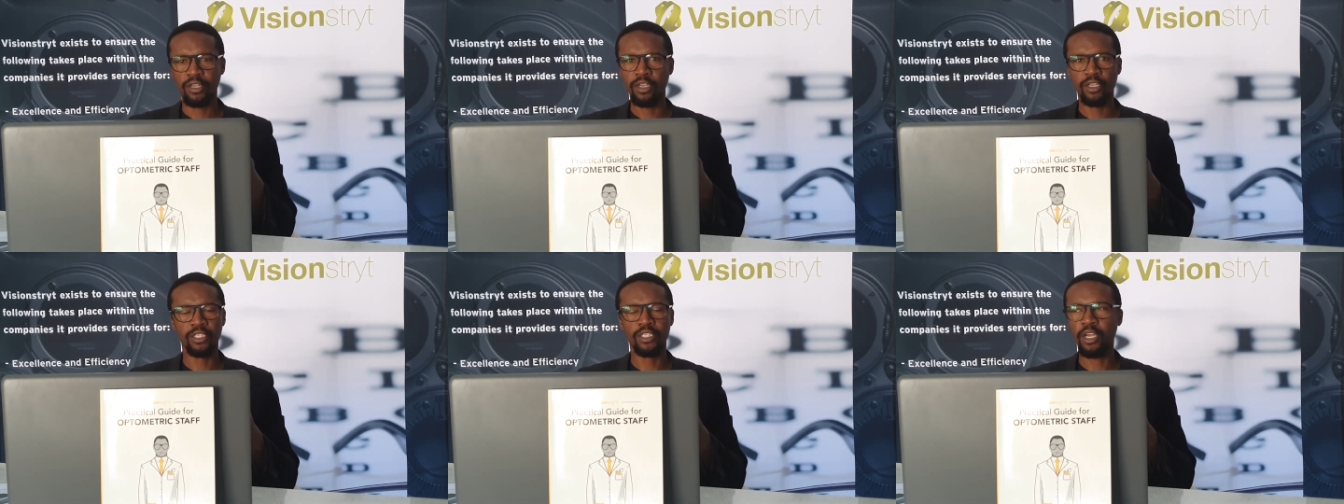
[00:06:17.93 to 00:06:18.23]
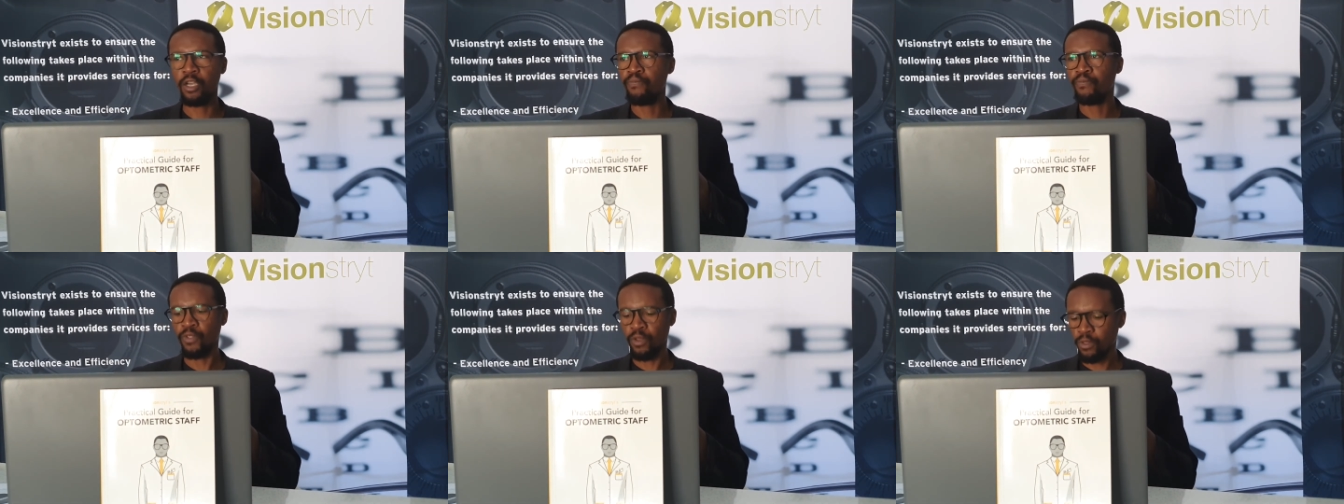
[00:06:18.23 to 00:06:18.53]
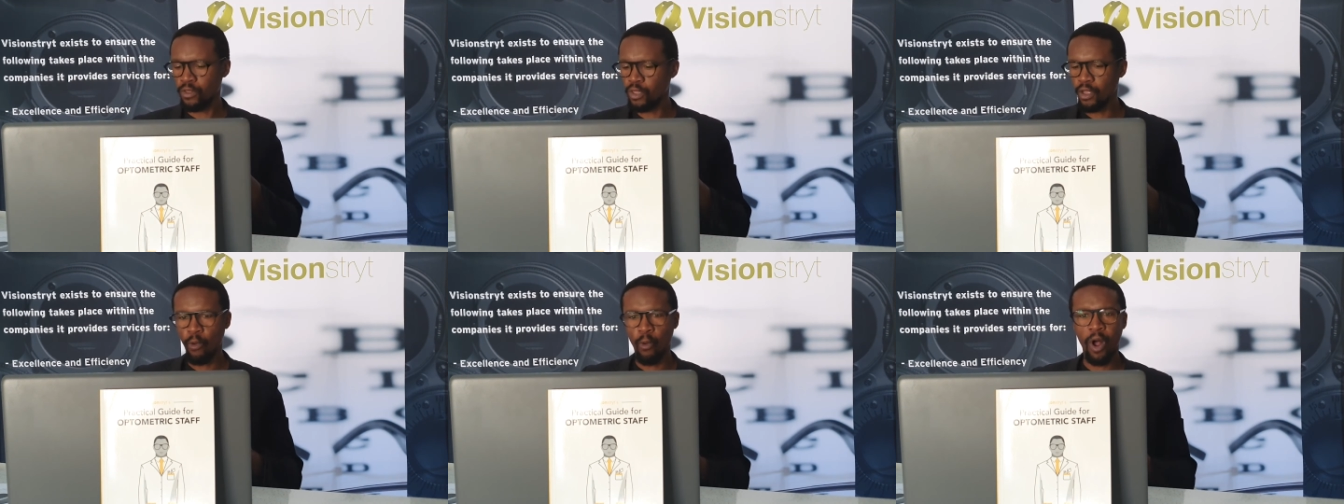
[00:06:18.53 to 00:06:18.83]
sir,
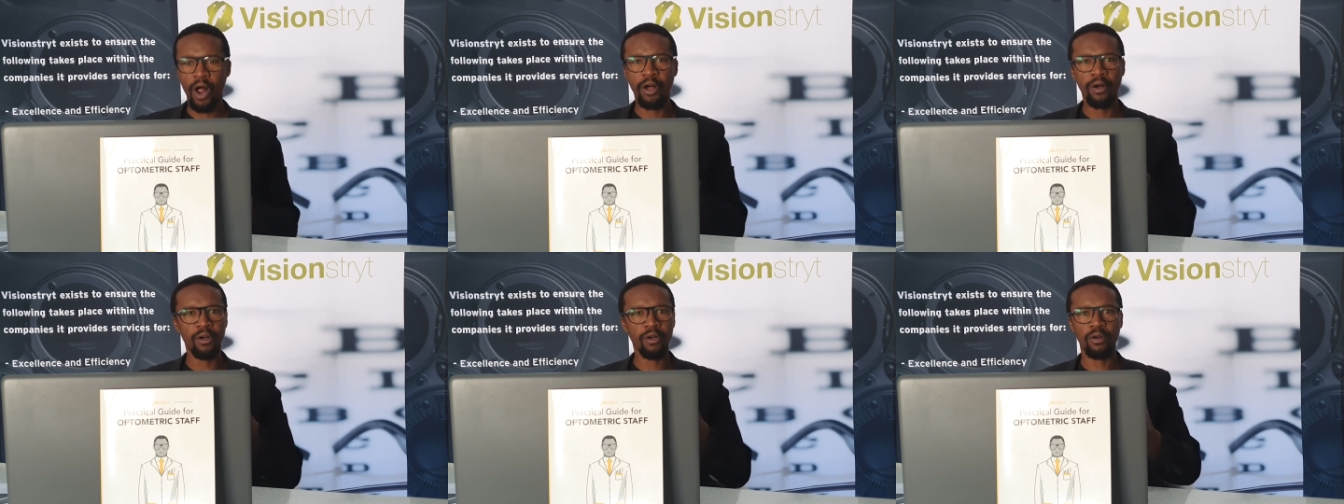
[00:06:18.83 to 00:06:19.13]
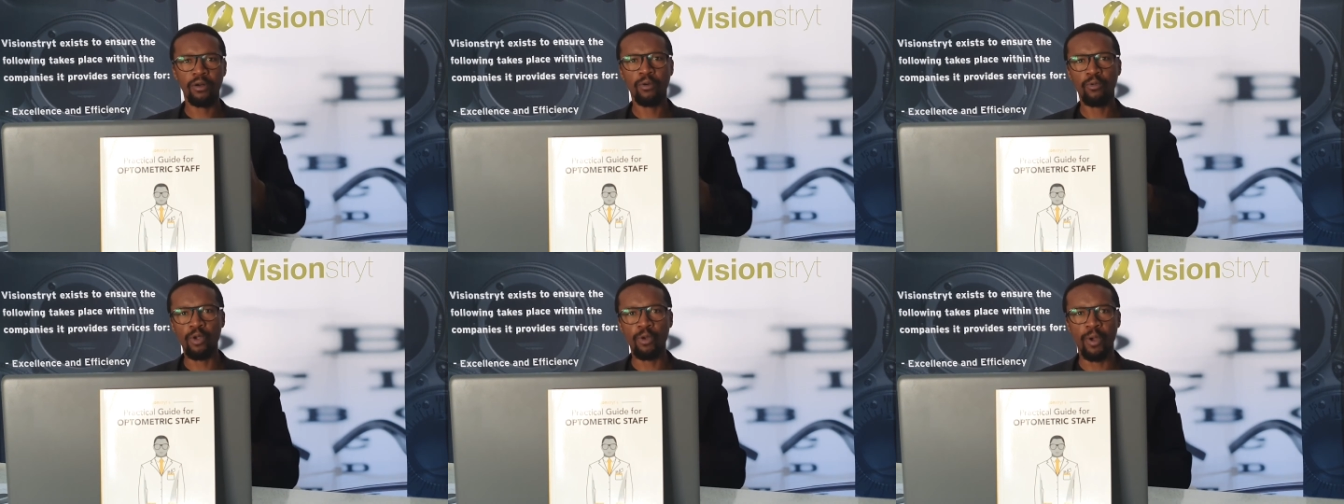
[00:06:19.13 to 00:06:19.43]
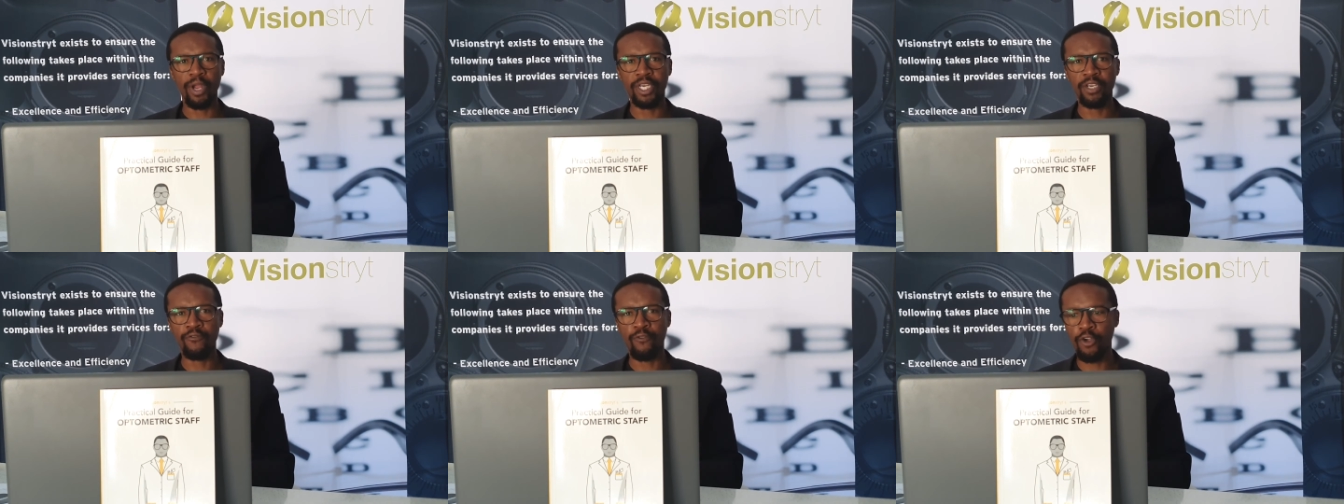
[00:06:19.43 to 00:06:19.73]
while we're
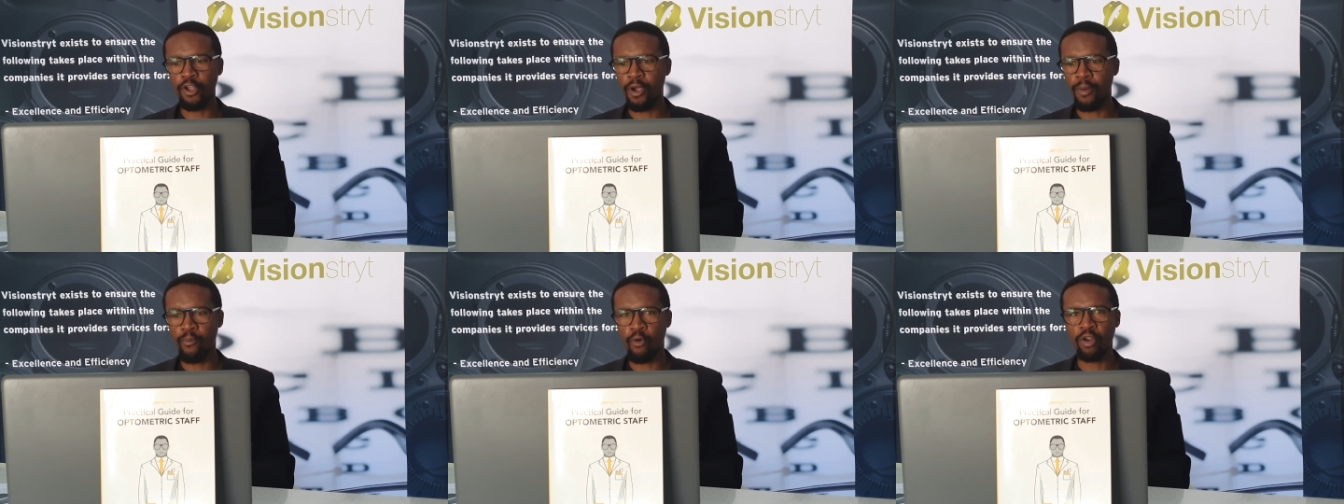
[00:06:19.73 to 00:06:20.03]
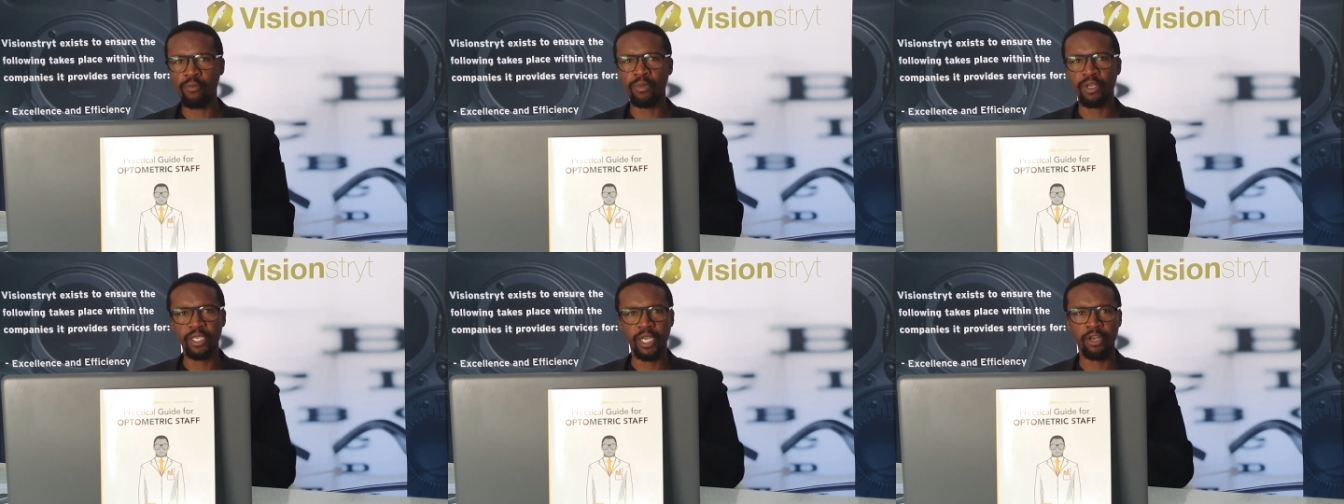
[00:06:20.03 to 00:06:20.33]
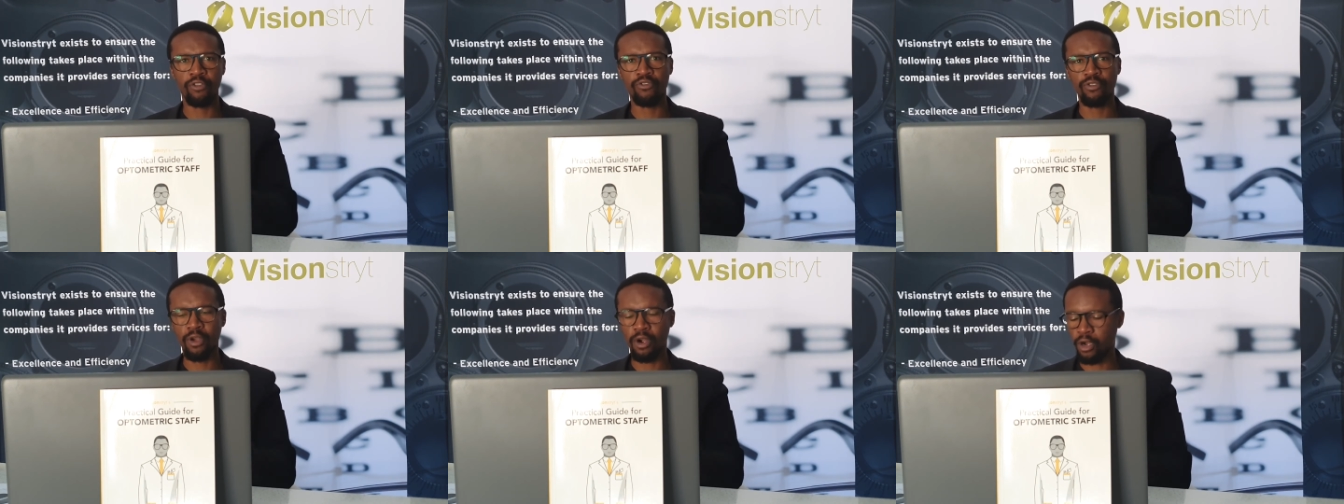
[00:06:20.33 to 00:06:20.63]
waiting for your appointment at
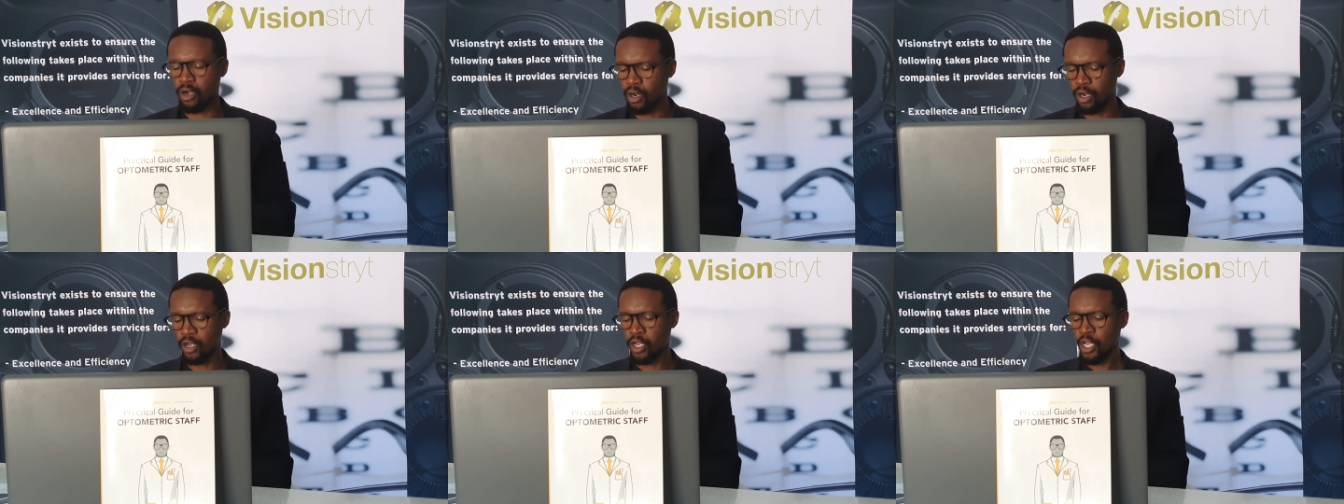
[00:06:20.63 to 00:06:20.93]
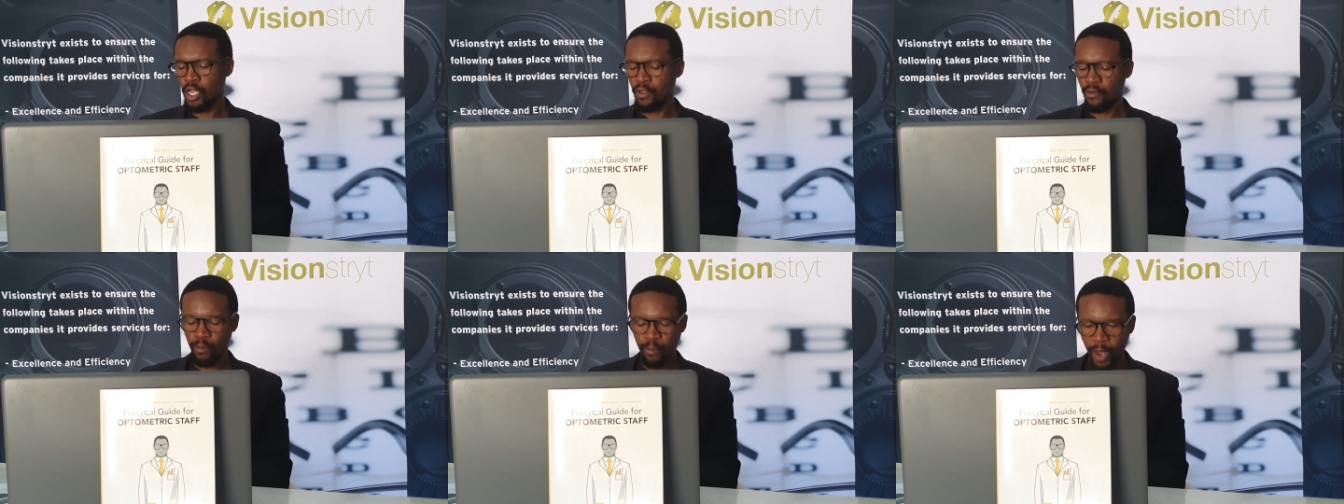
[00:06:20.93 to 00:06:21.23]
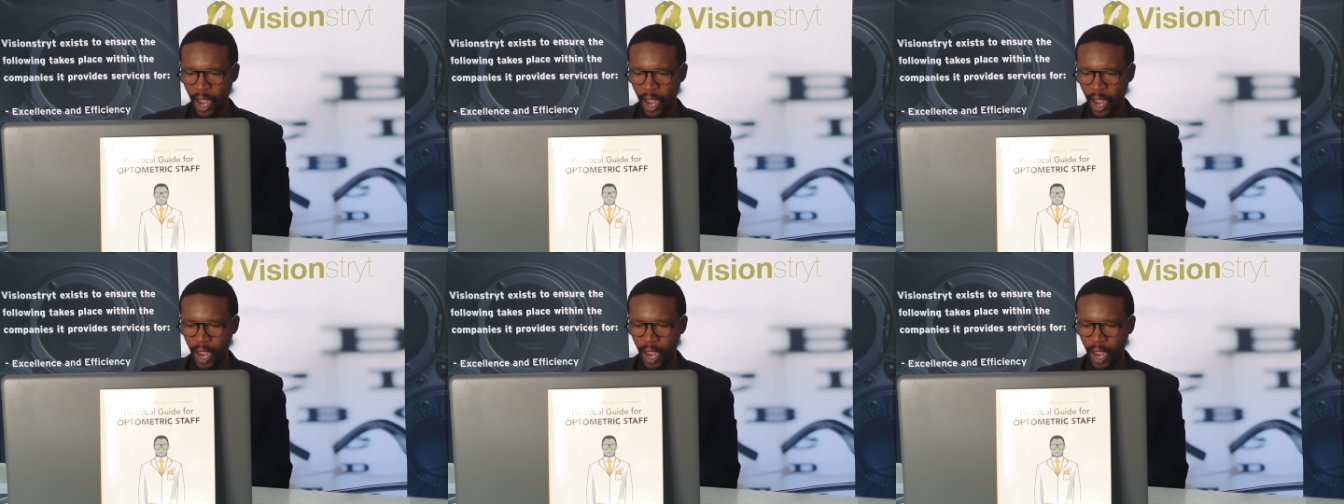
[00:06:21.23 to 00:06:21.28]
3 o'clock,